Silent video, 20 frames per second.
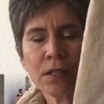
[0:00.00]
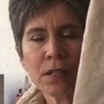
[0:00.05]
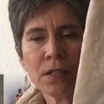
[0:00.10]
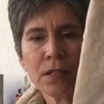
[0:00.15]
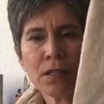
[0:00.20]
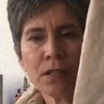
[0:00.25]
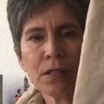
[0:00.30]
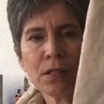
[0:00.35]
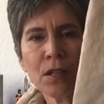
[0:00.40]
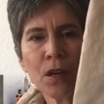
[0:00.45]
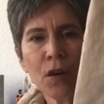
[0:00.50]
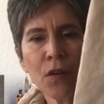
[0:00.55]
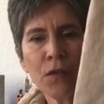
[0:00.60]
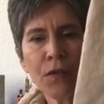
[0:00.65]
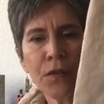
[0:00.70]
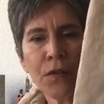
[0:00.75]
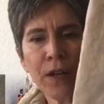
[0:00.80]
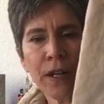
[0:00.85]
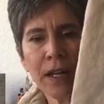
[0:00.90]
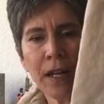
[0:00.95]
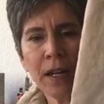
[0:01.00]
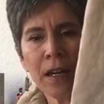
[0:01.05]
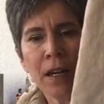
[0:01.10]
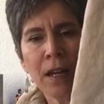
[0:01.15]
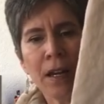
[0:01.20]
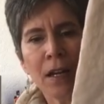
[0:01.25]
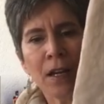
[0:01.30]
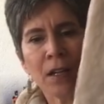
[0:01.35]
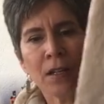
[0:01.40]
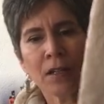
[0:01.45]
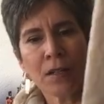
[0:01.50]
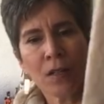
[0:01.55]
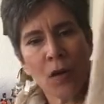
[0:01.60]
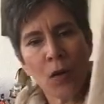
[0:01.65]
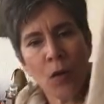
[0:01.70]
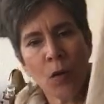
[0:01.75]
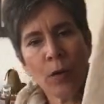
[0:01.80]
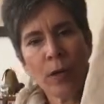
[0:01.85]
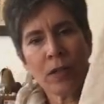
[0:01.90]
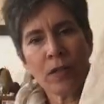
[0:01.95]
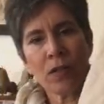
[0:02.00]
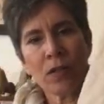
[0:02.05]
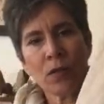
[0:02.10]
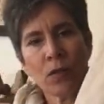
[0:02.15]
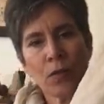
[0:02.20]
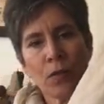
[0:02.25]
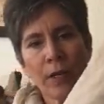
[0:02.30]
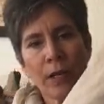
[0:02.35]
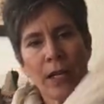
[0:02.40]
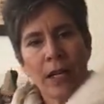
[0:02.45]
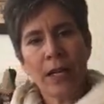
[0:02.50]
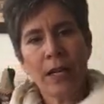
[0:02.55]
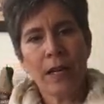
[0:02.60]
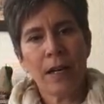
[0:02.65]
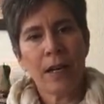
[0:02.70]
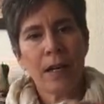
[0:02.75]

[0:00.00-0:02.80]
so funny. So quick story.